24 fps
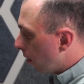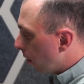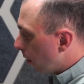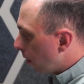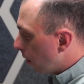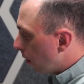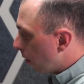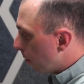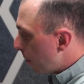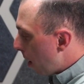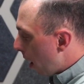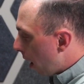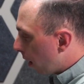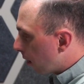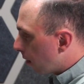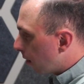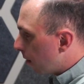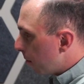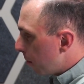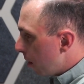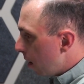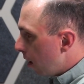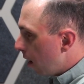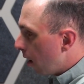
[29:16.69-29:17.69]
smacks
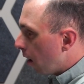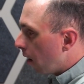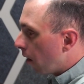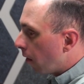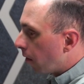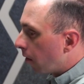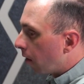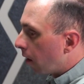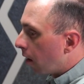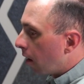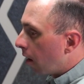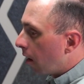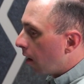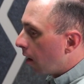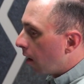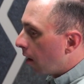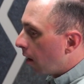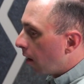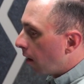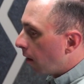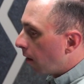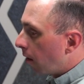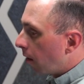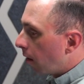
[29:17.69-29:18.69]
to me of
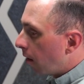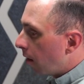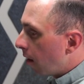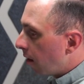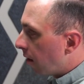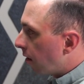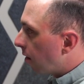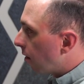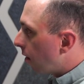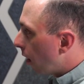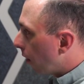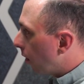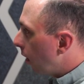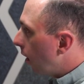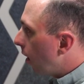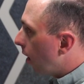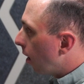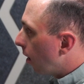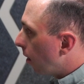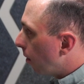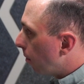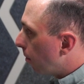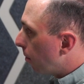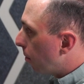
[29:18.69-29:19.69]
this is stuff he
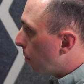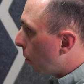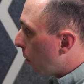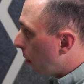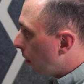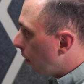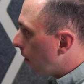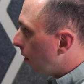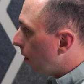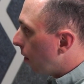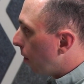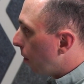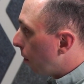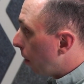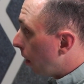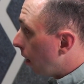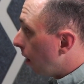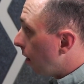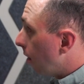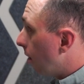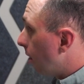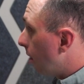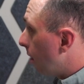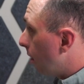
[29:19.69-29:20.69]
can point to when
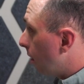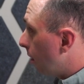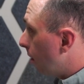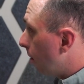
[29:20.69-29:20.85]
he's